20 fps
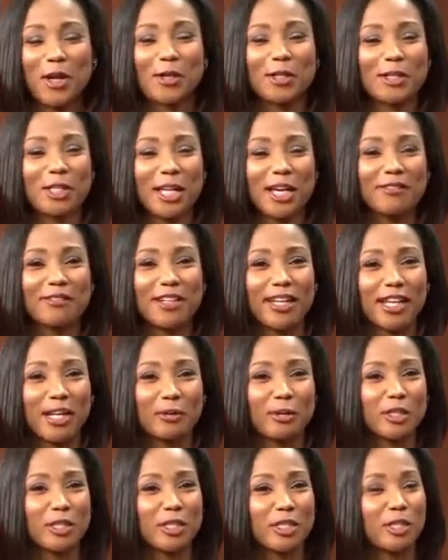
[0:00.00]
Love
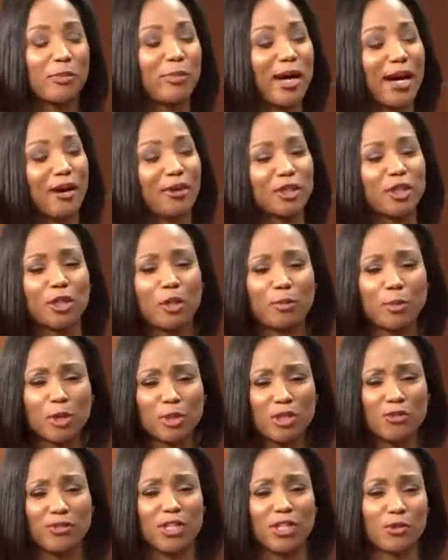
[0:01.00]
language is about,
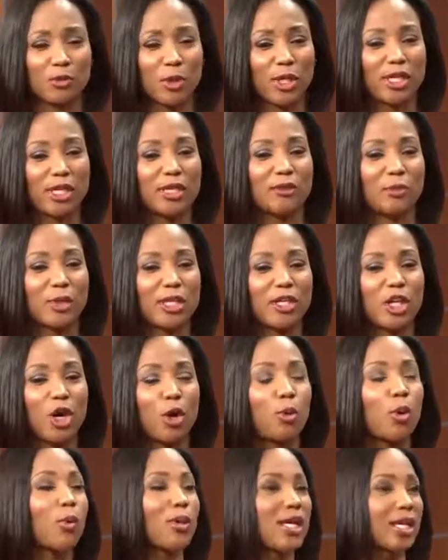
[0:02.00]
most of us, we know
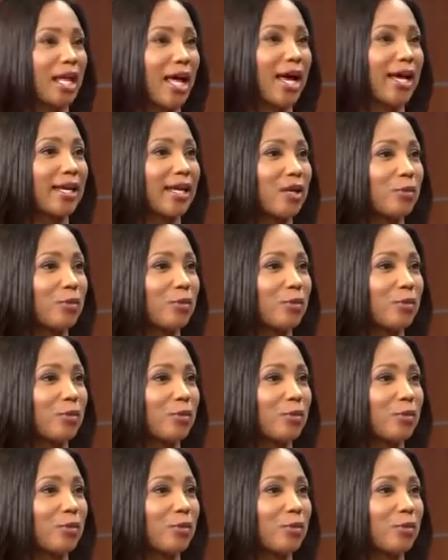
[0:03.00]
what we like,